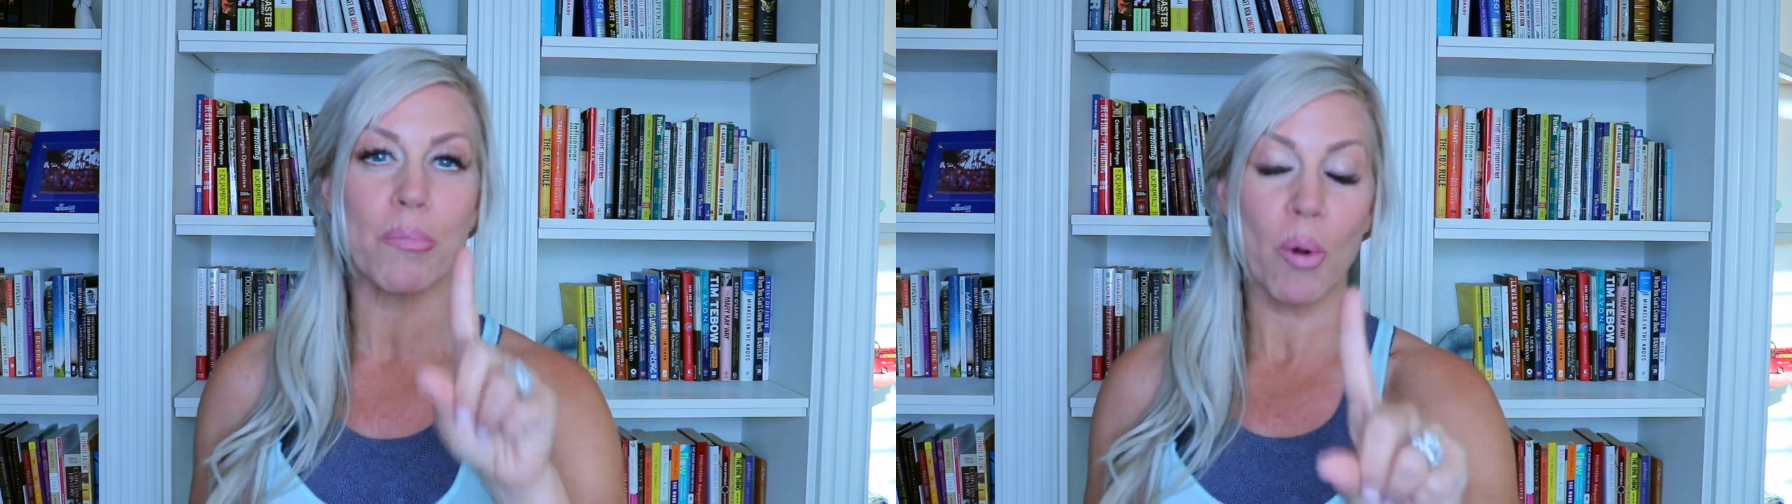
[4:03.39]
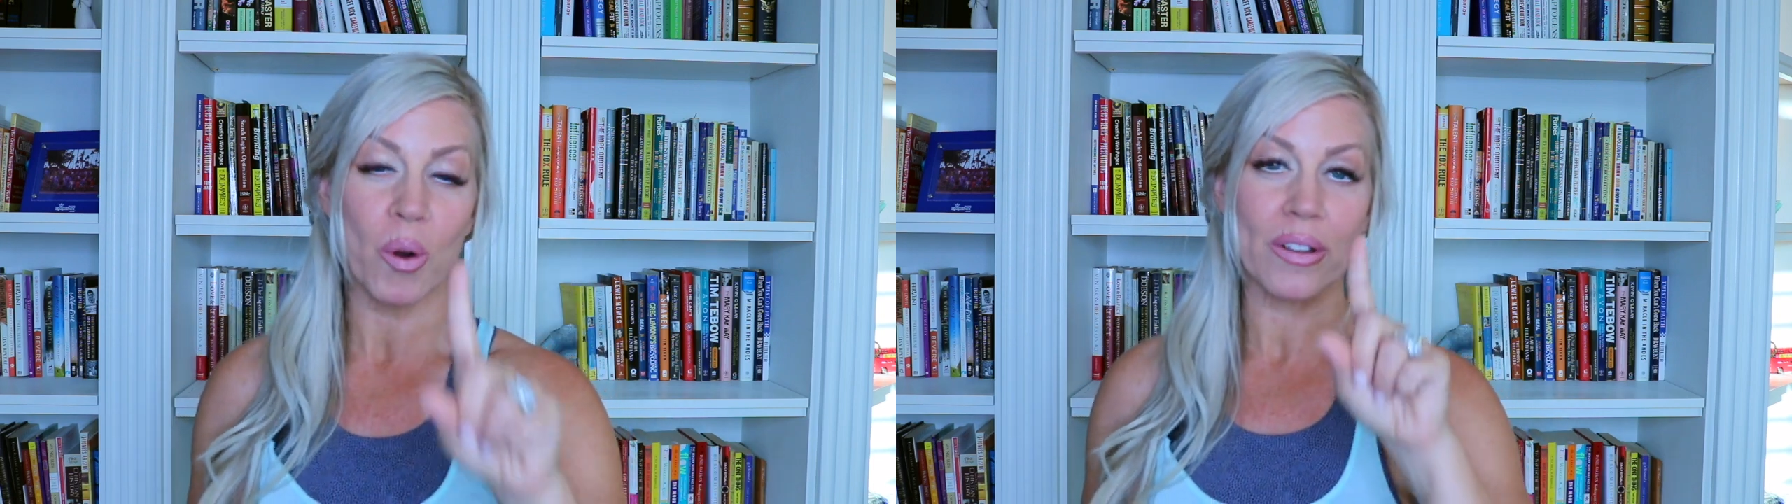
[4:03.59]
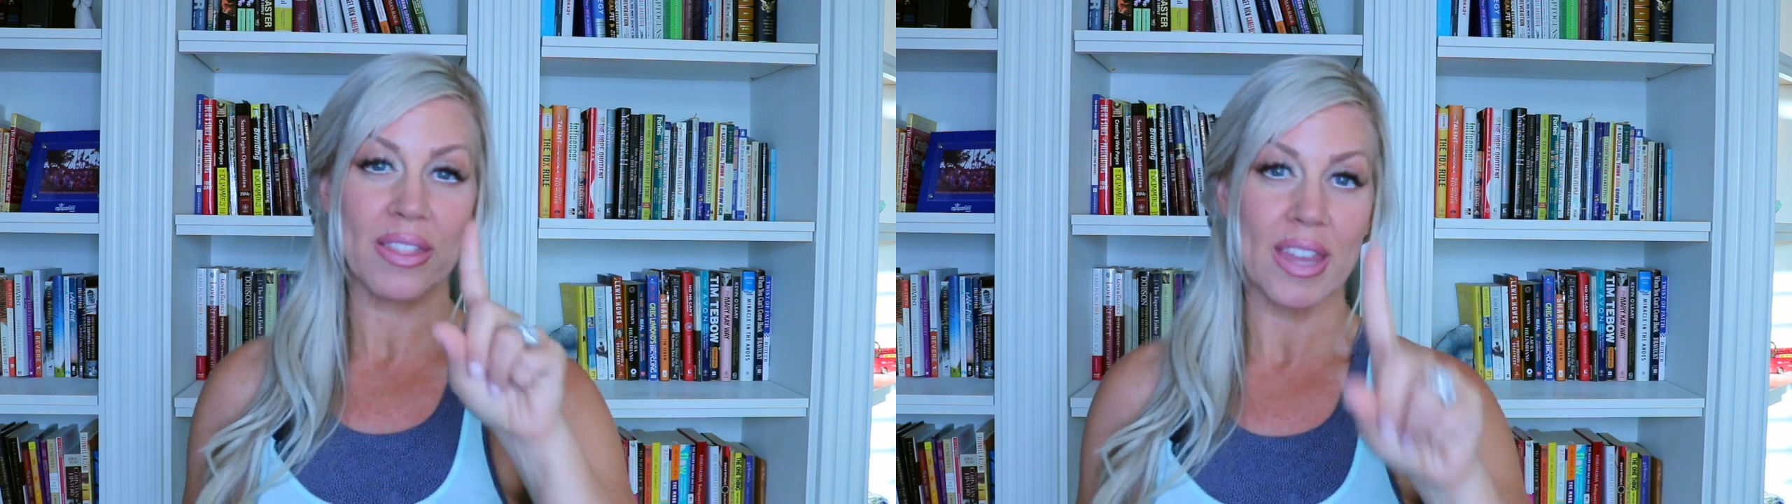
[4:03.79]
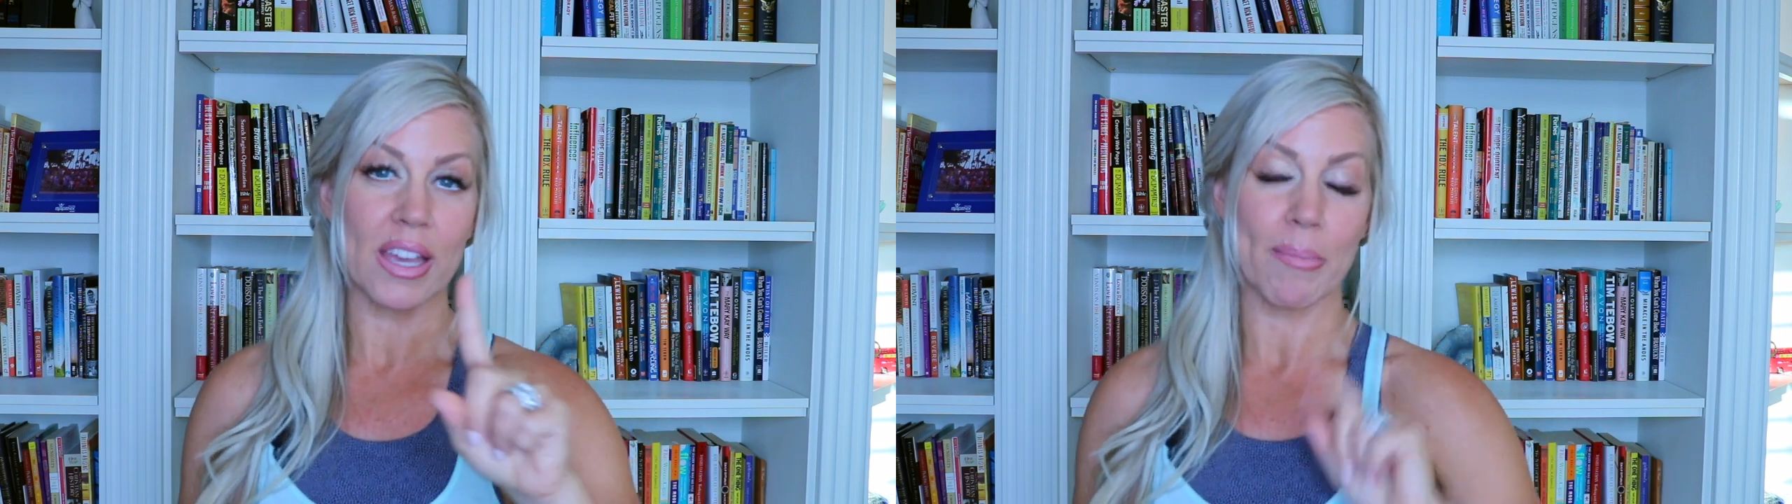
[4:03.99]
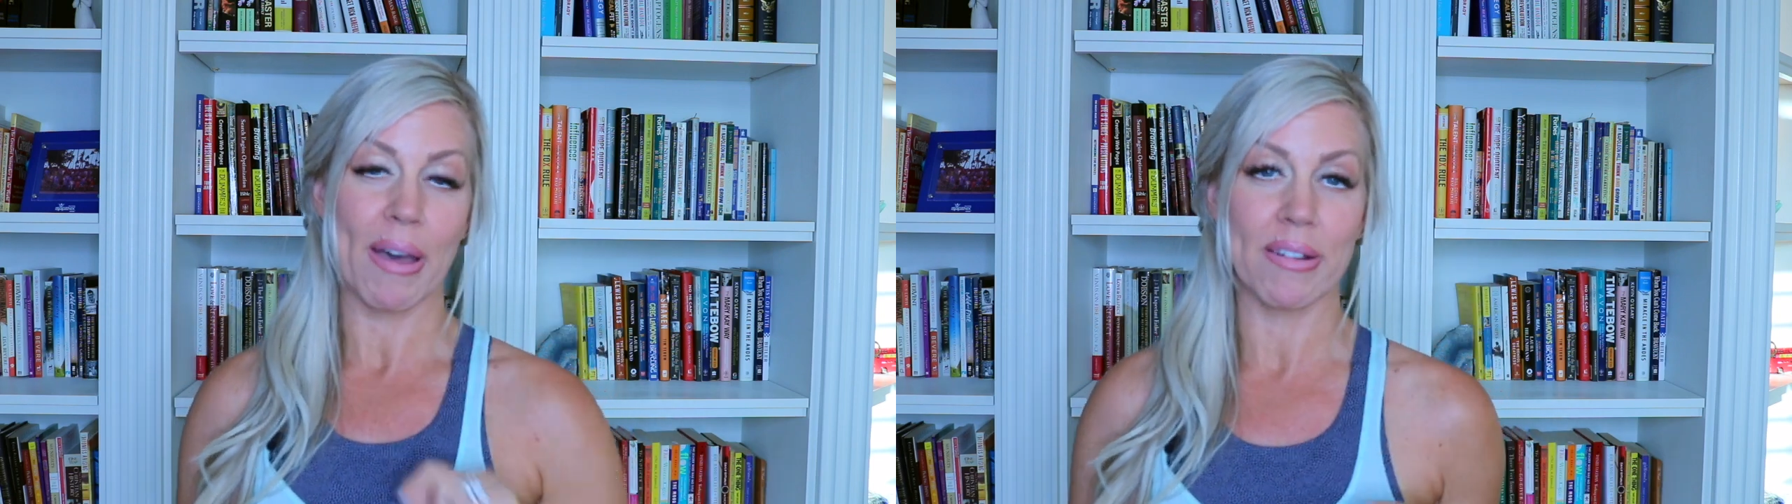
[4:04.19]
important
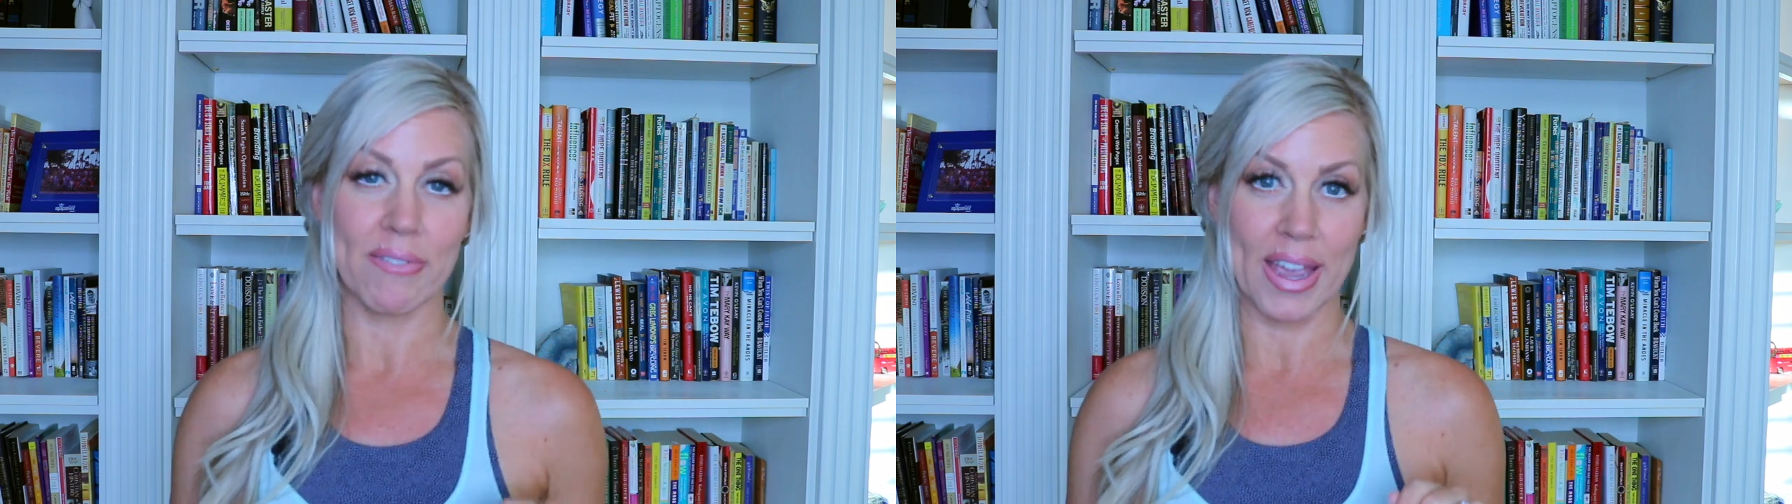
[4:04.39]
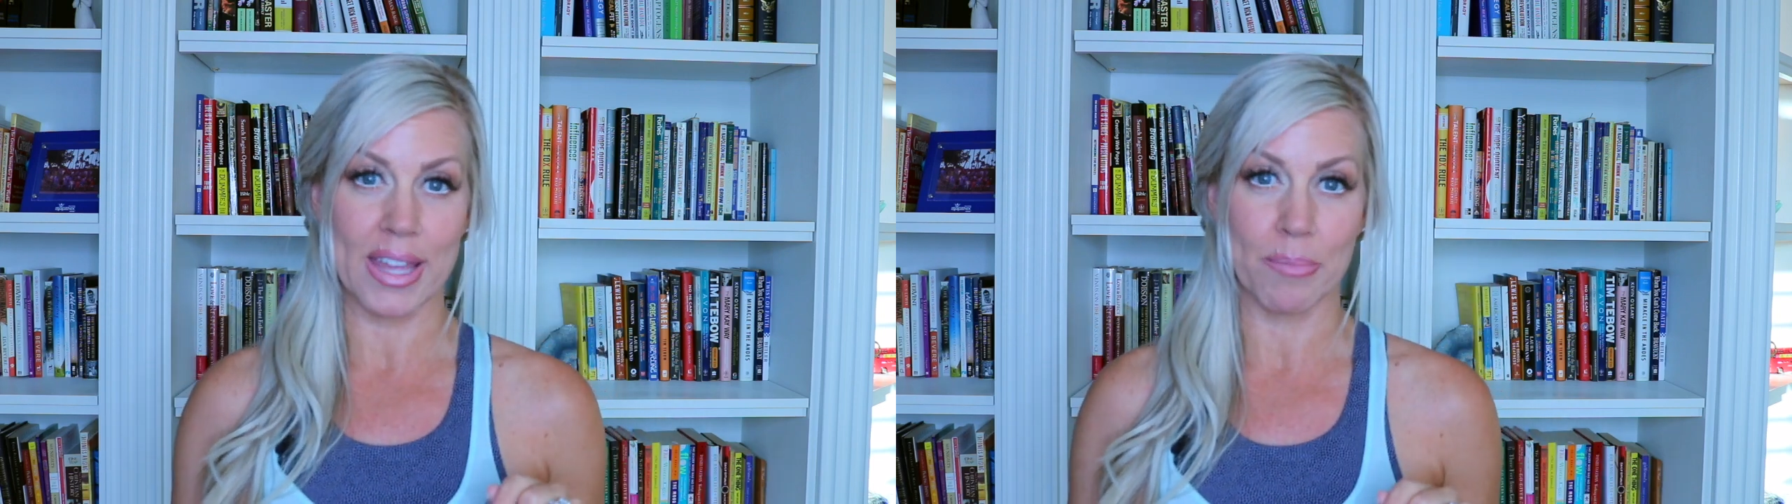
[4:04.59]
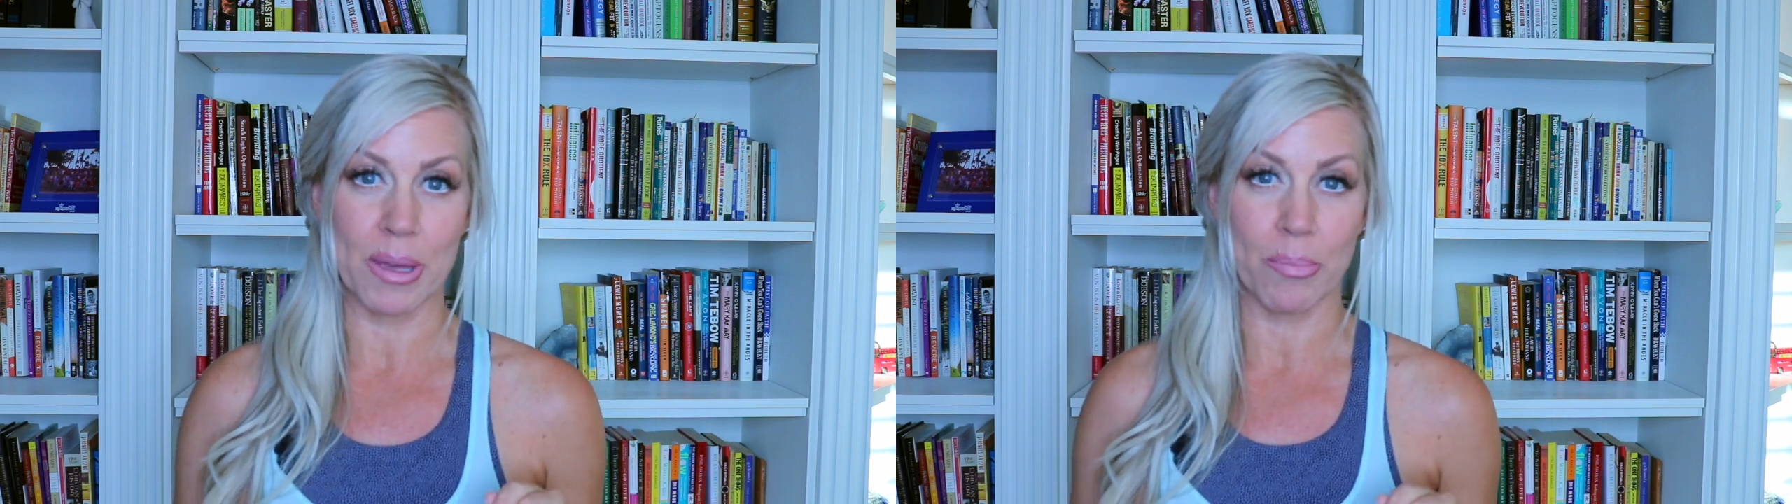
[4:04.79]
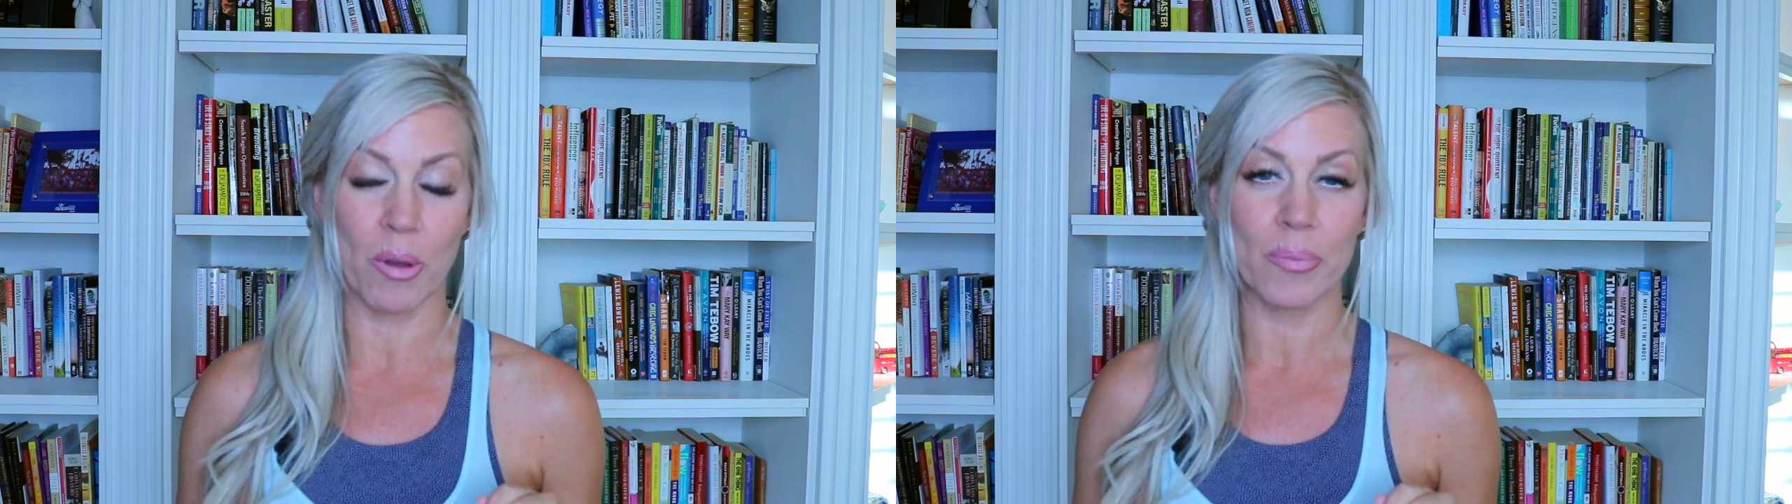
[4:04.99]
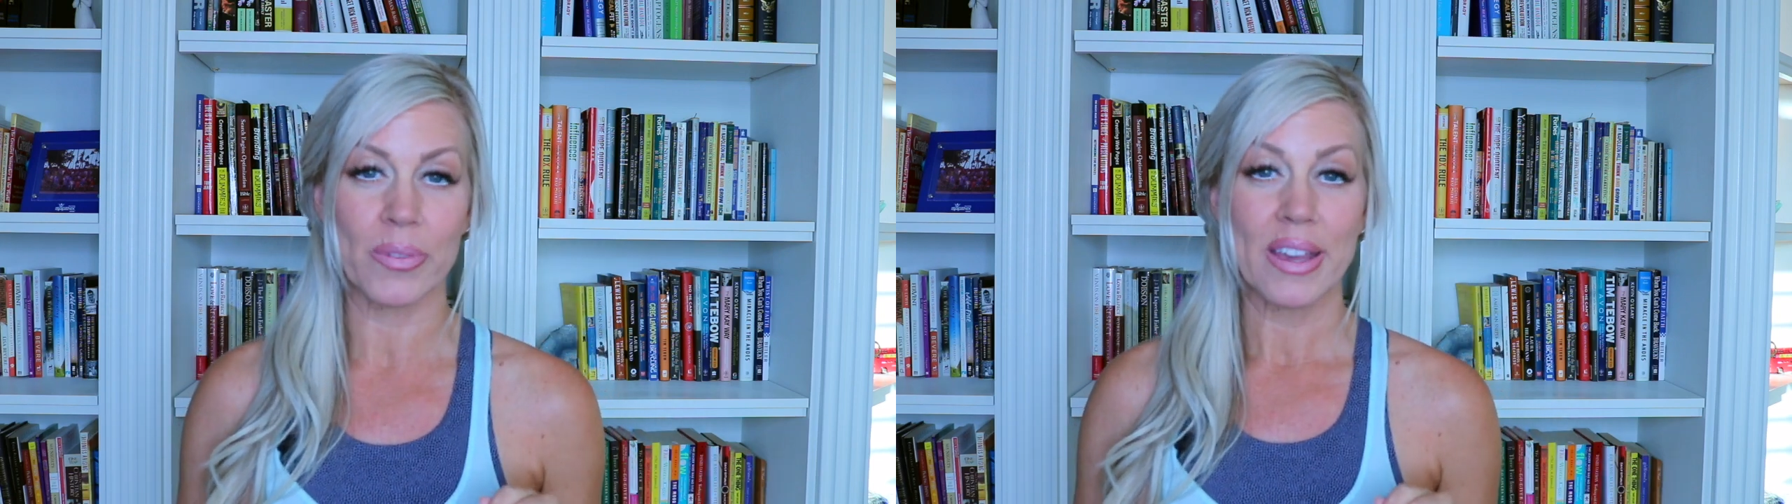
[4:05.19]
thing about inviting
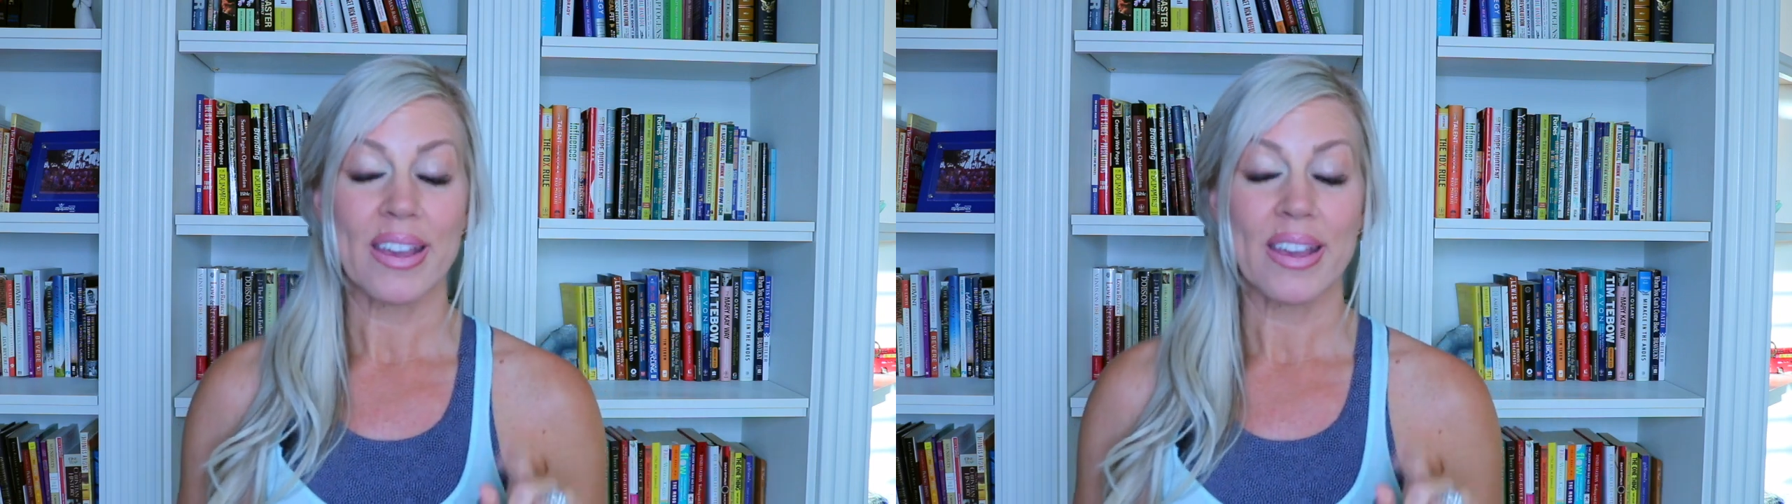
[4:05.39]
people